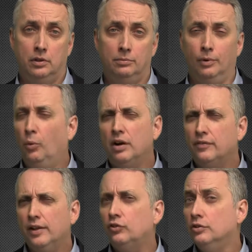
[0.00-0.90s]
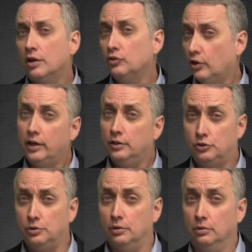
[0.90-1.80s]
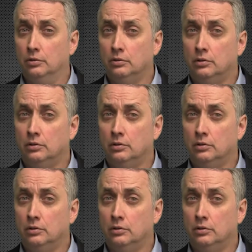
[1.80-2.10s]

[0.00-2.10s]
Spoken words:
But what if that's not entirely true?